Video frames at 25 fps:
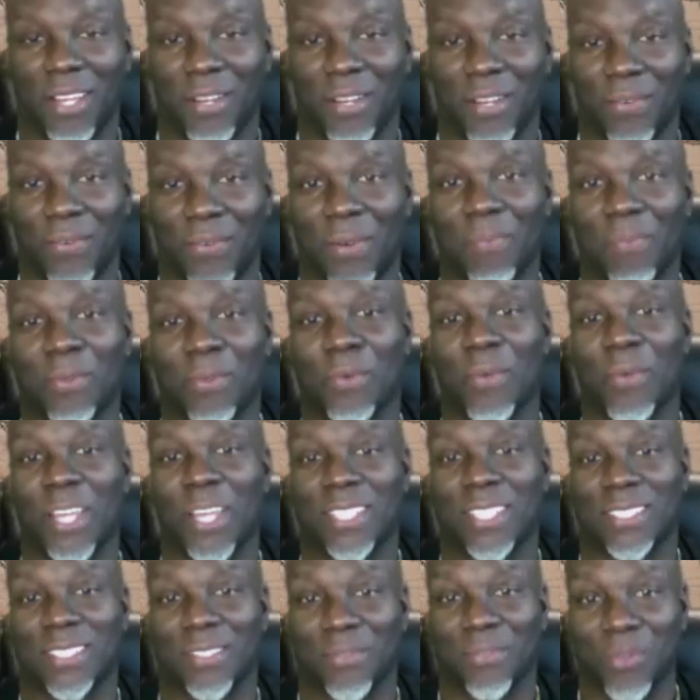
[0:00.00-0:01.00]
from the
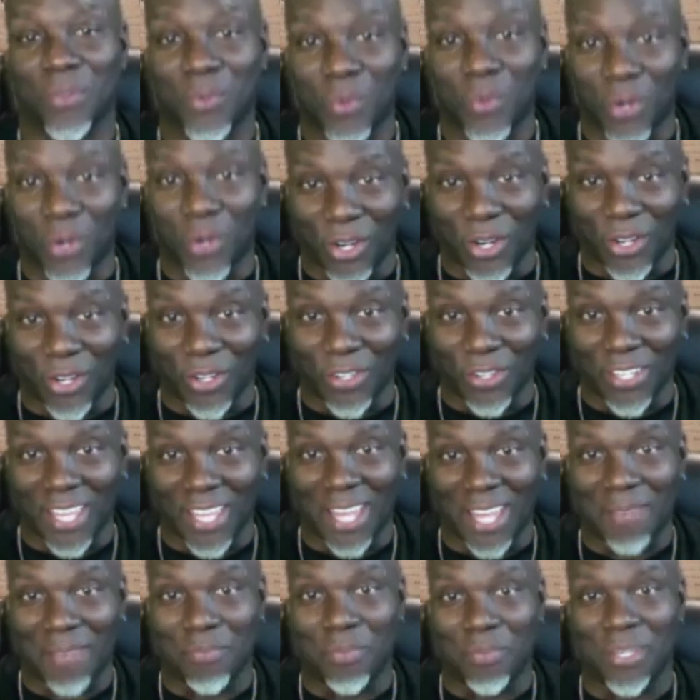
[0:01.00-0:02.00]
rest of the world
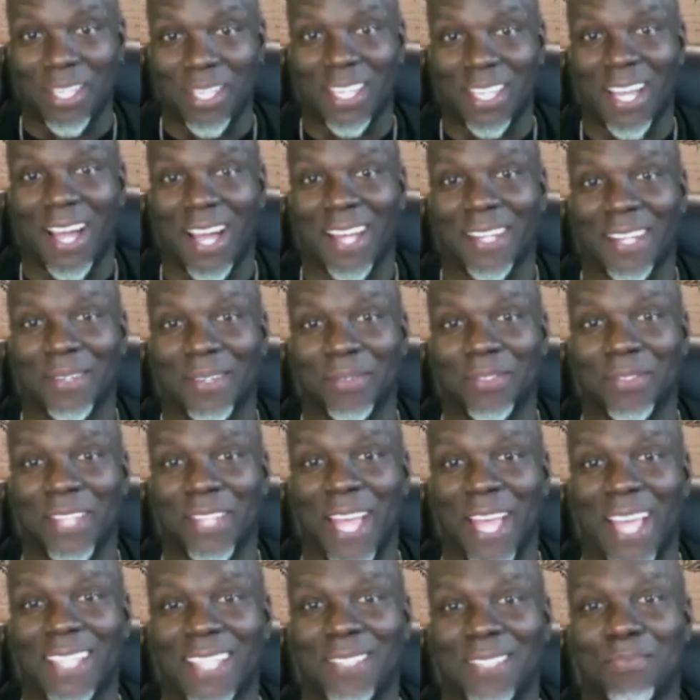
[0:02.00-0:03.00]
and be on a
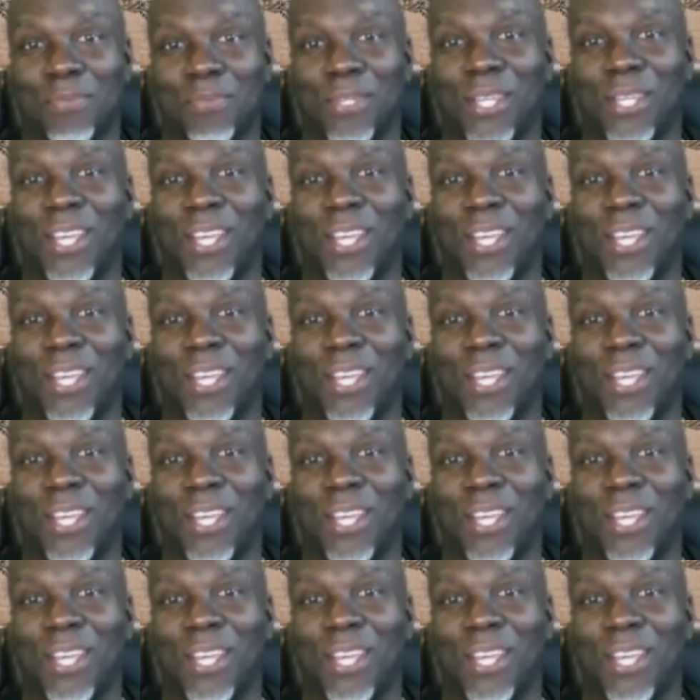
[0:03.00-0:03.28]
nice be-